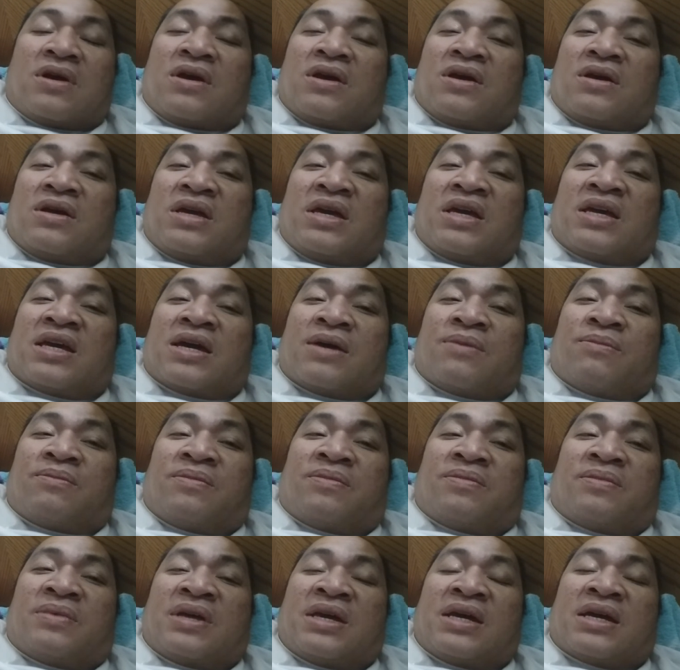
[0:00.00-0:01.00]
He
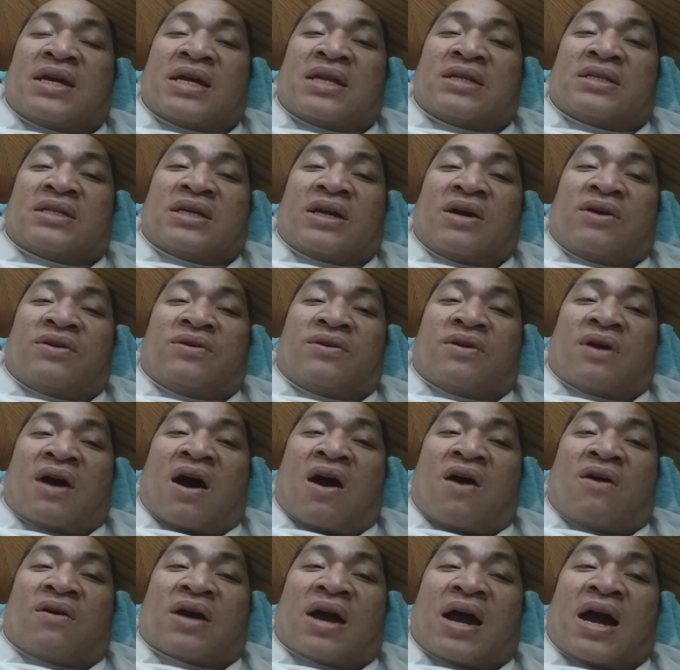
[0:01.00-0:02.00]
can tell you
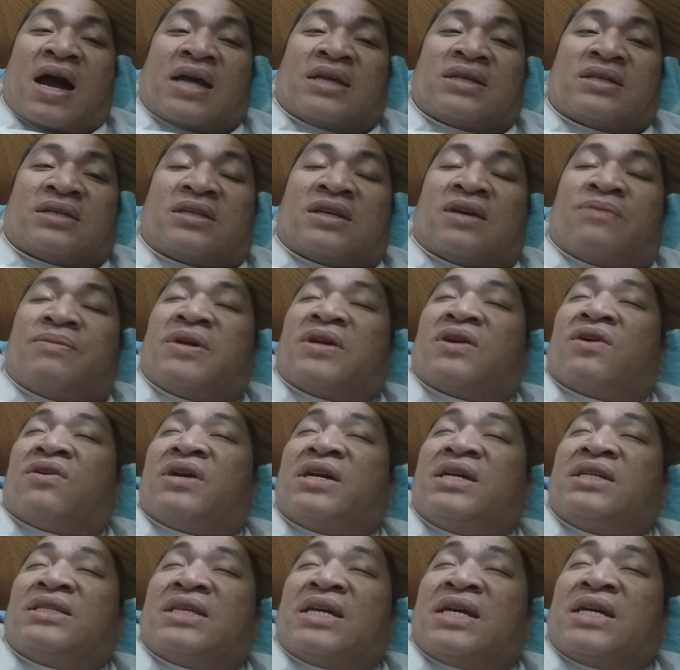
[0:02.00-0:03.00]
all kinds of stuff because
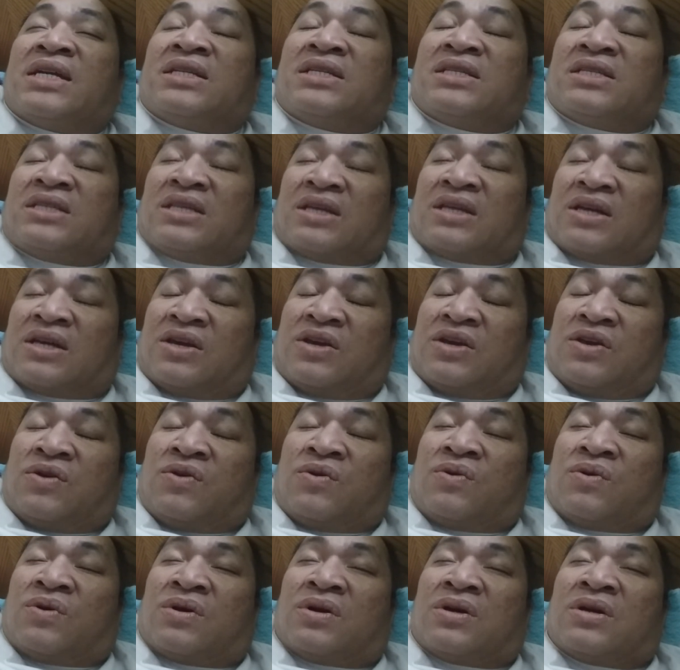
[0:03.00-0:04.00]
he's
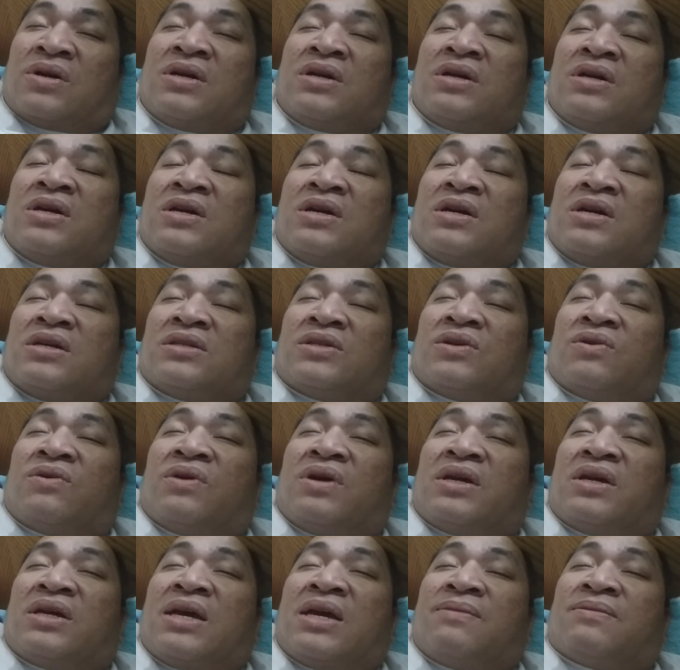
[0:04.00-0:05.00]
insecure. So
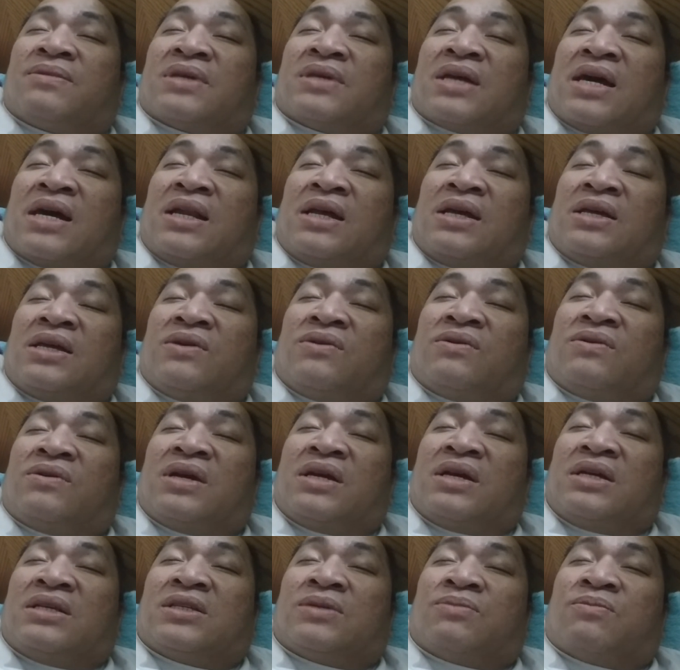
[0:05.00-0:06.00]
he keep telling you
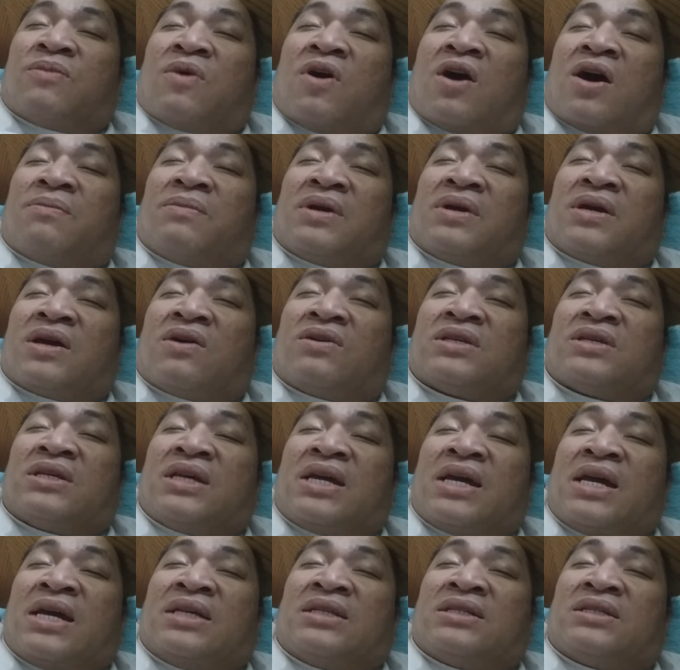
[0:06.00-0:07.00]
he's smart because he's
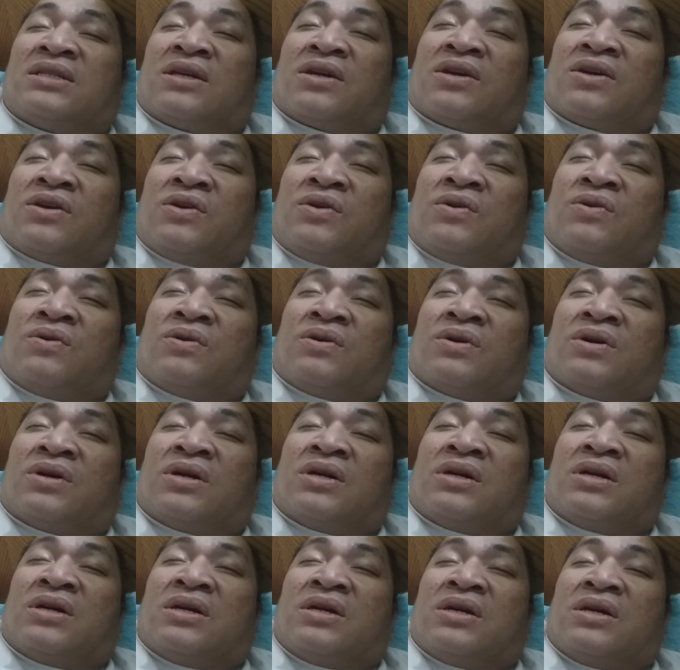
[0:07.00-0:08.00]
insecure.
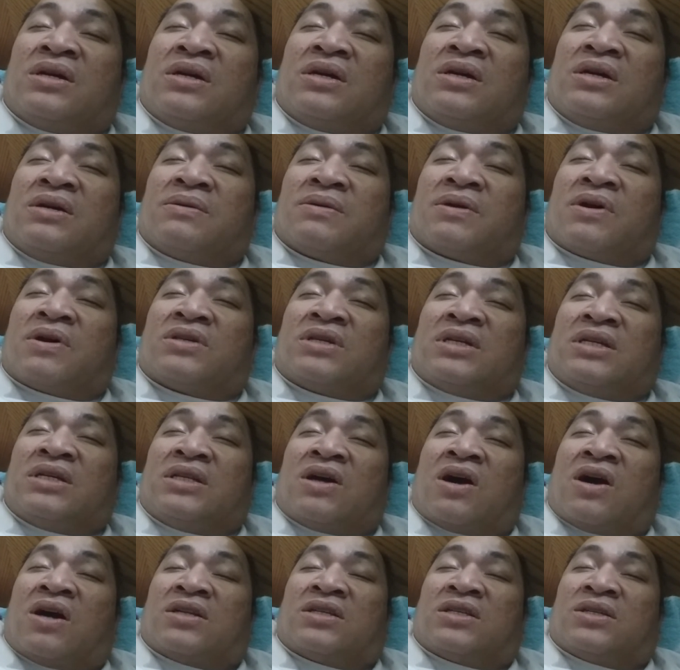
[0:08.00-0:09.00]
Because
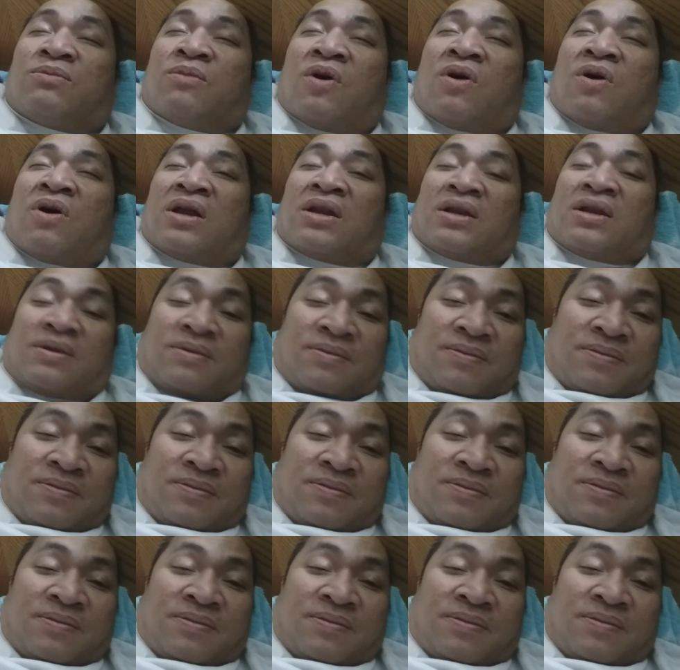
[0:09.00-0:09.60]
he's not smart.